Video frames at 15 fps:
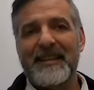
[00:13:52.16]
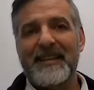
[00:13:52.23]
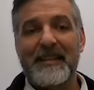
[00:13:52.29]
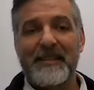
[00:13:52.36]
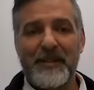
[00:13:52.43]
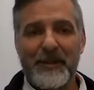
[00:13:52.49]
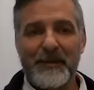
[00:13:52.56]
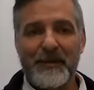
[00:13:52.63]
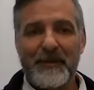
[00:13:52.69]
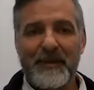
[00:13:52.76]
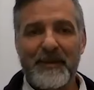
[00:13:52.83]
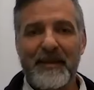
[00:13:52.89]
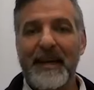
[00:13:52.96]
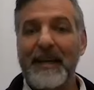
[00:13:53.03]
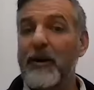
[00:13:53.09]
they do.
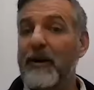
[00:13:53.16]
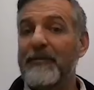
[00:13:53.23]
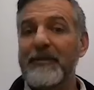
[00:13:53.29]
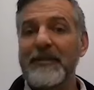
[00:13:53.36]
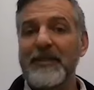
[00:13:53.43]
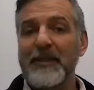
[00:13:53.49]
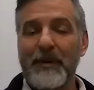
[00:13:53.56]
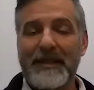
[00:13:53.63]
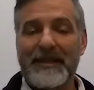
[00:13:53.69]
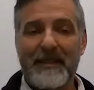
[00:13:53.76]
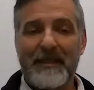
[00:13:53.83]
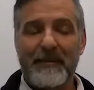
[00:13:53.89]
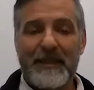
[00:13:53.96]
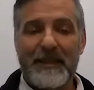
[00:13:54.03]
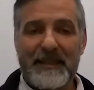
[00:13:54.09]
And often to bring
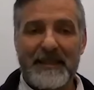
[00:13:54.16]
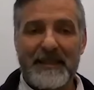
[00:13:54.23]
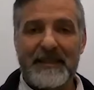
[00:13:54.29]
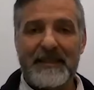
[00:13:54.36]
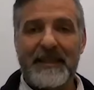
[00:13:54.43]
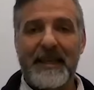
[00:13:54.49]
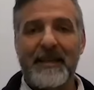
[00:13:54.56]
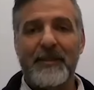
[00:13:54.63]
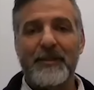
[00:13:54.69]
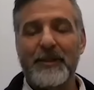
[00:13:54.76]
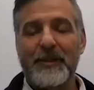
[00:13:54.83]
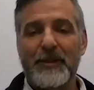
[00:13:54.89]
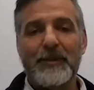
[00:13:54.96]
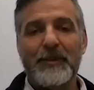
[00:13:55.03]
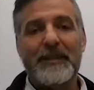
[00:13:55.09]
something to scale,
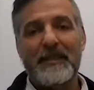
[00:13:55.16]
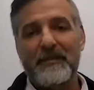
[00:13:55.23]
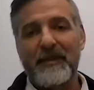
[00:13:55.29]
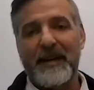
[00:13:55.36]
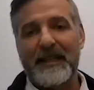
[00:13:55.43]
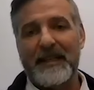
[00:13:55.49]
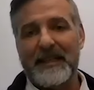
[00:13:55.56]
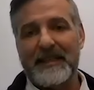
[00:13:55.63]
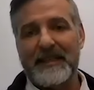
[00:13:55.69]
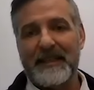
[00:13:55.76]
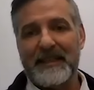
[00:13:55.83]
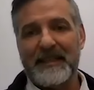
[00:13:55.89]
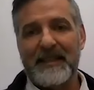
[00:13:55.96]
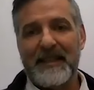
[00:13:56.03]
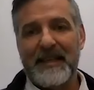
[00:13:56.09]
you do need
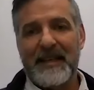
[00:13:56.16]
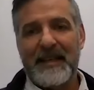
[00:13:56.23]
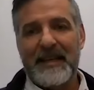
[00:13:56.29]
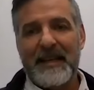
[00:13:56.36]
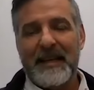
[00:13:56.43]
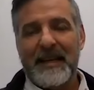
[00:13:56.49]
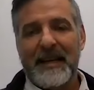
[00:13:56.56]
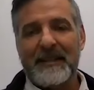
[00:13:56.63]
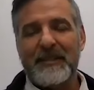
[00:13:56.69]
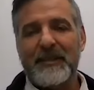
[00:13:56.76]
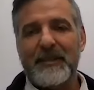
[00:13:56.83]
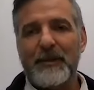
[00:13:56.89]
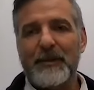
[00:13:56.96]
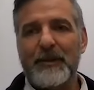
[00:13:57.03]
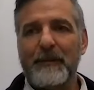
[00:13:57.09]
financing. And
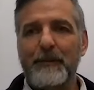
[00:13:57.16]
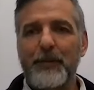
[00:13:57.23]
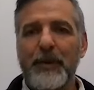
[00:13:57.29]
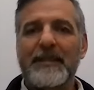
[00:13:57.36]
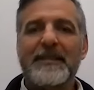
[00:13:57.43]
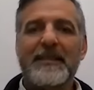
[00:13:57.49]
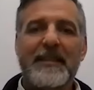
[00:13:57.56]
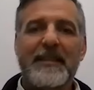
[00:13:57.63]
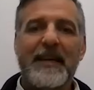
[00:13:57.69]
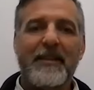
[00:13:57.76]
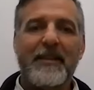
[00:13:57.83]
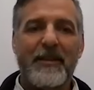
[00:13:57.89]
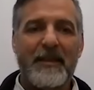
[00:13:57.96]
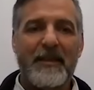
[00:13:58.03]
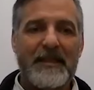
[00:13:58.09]
so to bring
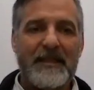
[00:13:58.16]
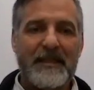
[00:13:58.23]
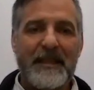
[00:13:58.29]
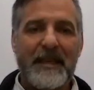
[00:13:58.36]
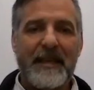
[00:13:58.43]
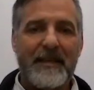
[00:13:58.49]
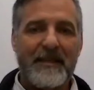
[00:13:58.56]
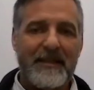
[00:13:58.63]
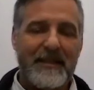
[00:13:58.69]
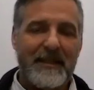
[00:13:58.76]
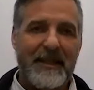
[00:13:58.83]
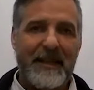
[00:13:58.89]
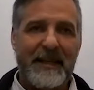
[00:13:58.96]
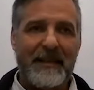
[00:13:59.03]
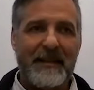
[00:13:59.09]
together the
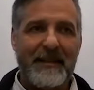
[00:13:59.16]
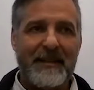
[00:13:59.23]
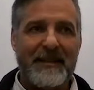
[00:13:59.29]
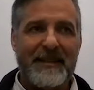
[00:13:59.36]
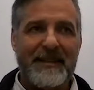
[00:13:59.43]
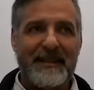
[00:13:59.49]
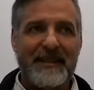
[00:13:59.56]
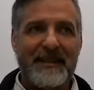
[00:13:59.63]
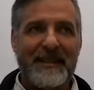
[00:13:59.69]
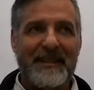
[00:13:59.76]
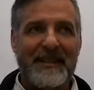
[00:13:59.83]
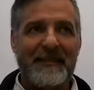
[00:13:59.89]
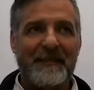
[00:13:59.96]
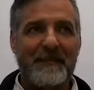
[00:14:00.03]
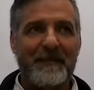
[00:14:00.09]
scale and
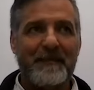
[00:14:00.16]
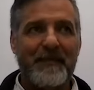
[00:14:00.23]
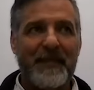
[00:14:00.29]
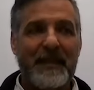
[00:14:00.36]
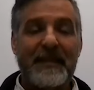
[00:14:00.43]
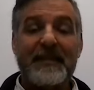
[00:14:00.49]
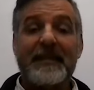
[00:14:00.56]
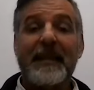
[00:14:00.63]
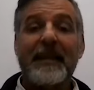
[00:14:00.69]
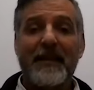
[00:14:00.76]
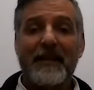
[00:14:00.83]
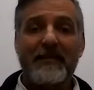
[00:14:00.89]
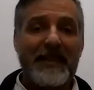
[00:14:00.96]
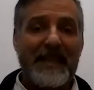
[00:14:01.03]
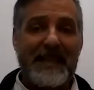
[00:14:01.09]
the
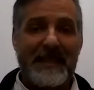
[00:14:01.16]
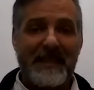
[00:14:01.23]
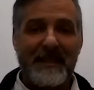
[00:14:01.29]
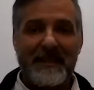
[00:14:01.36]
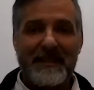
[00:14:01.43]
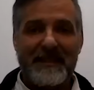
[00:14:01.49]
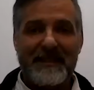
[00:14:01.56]
scale of need